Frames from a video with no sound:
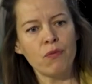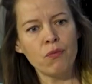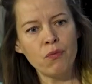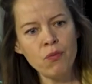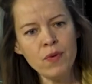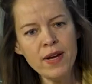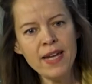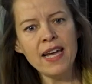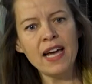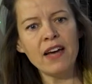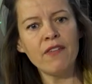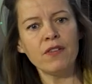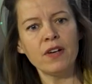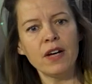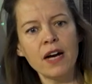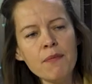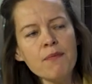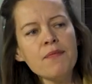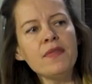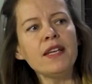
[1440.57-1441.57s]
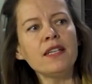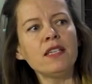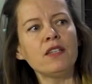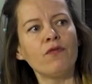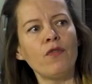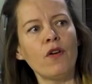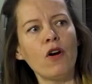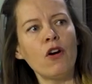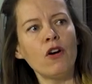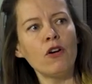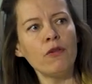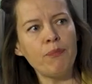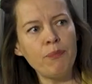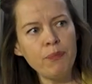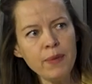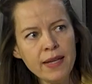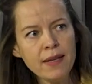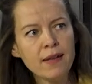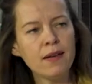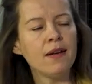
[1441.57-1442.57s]
we have come this far
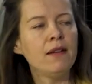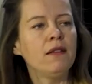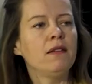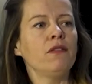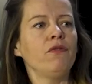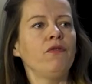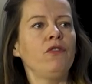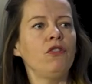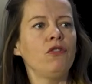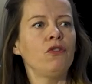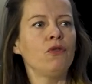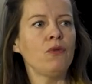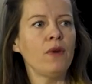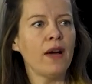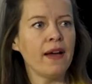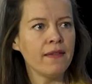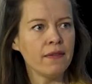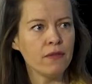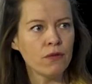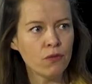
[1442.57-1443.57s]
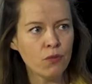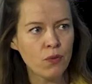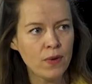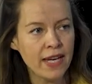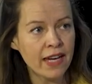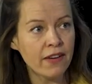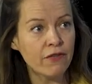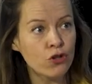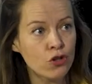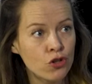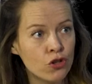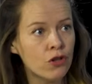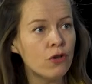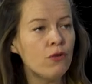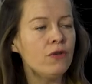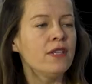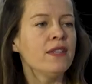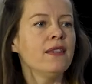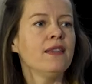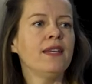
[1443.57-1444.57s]
because of you, and we have
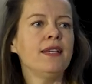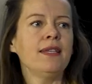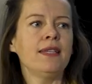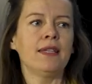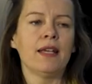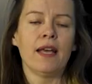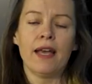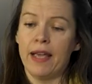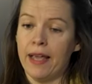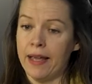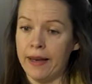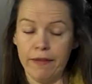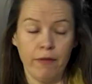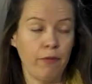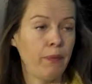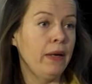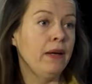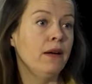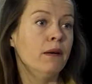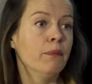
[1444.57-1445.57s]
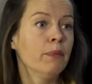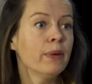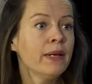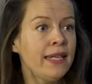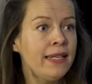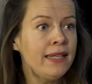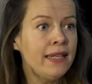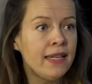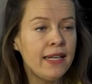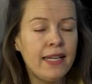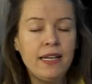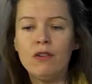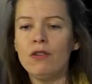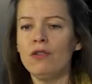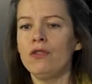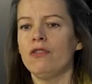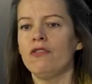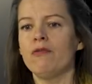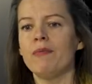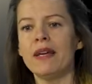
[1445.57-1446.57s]
chosen this. It has been completely
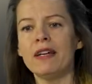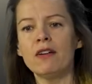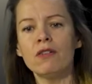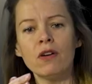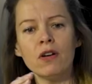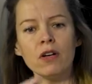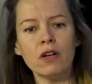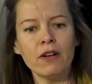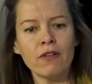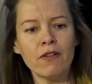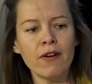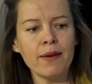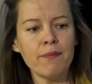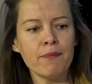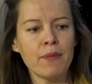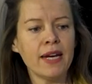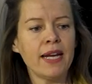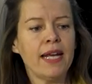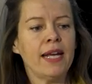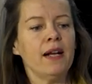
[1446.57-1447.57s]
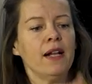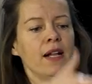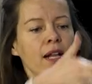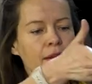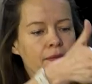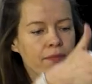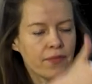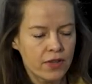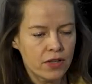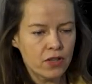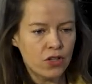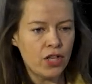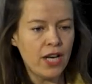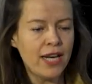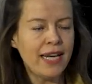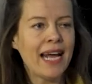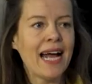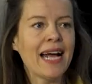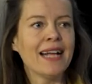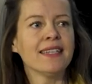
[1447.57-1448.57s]
legal. You've made gr great money.
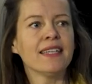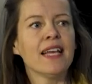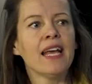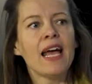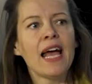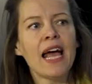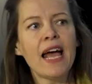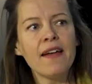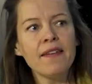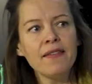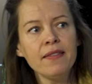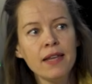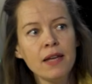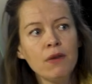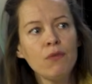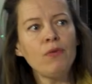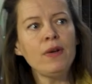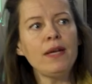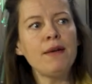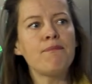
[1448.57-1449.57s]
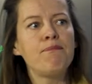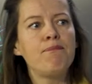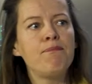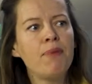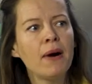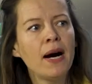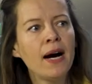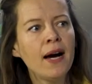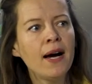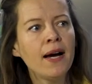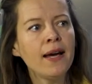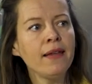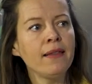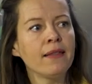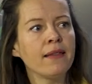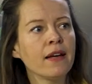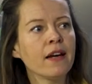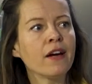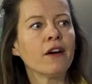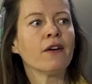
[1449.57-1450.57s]
Shake hands, and then we buy
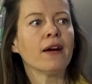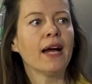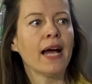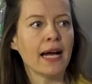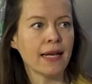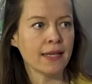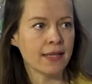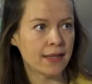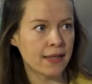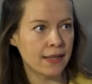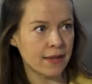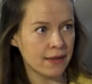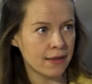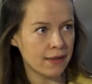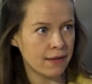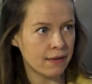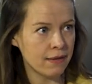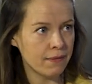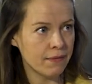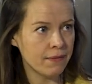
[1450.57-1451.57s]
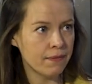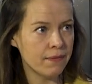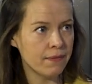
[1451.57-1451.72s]
their assets.